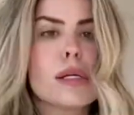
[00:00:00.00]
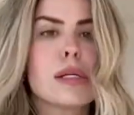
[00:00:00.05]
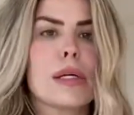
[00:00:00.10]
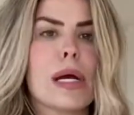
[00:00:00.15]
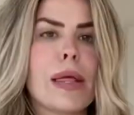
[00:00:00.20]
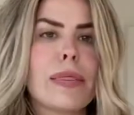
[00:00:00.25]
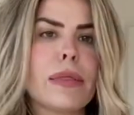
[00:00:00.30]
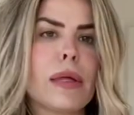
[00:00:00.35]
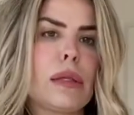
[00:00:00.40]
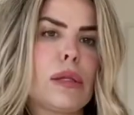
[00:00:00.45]

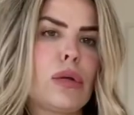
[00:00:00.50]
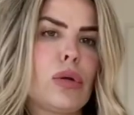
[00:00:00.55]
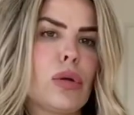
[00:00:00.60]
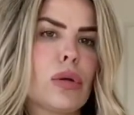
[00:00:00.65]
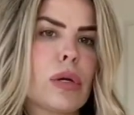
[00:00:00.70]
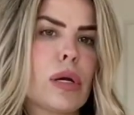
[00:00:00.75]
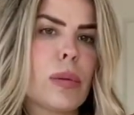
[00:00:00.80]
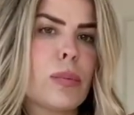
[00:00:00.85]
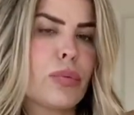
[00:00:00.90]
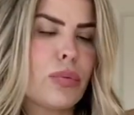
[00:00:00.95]
Got the little
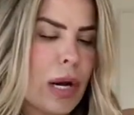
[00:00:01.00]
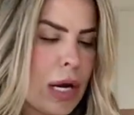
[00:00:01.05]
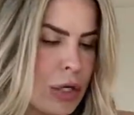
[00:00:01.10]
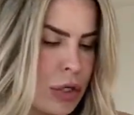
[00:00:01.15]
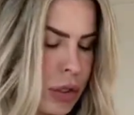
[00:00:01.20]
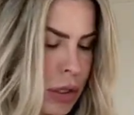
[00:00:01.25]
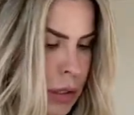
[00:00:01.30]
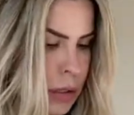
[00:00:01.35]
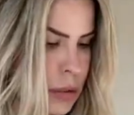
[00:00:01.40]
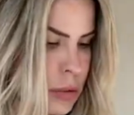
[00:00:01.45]

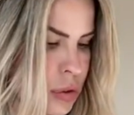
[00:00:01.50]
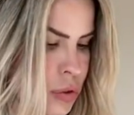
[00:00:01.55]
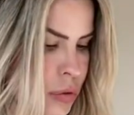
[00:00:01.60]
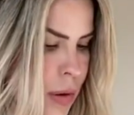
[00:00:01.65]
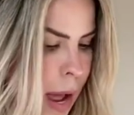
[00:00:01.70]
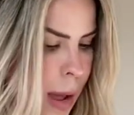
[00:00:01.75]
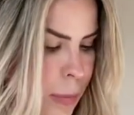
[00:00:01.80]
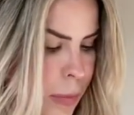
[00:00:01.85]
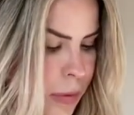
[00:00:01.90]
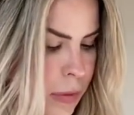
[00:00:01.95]
compression
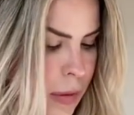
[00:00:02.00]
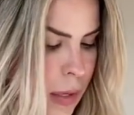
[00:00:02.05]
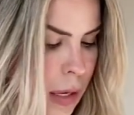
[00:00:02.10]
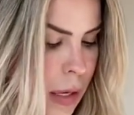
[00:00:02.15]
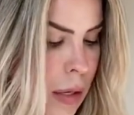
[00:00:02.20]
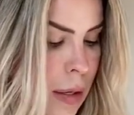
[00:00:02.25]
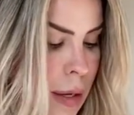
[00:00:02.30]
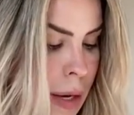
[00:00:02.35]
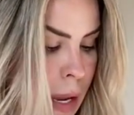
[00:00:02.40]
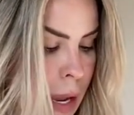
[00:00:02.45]
strap in
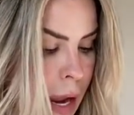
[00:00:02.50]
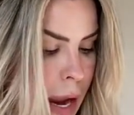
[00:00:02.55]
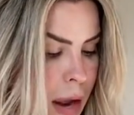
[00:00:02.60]
there.